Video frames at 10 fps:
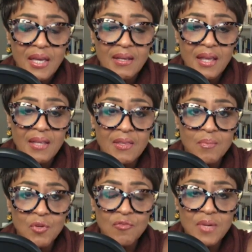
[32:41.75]
And the
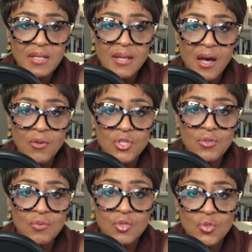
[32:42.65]
movement now
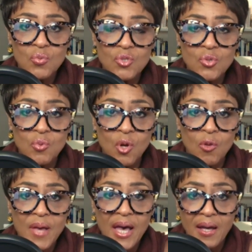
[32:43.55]
to
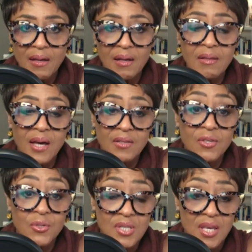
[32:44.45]
roll back a lot of
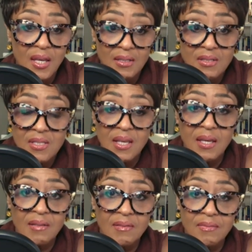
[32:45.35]
those gains
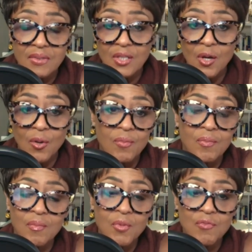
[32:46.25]
and,
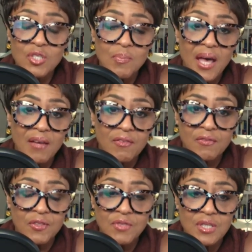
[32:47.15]
move us back
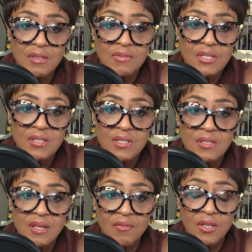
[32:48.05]
50, 60,
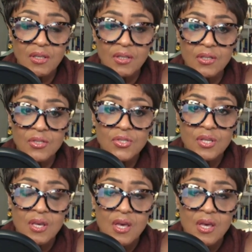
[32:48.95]
70 years.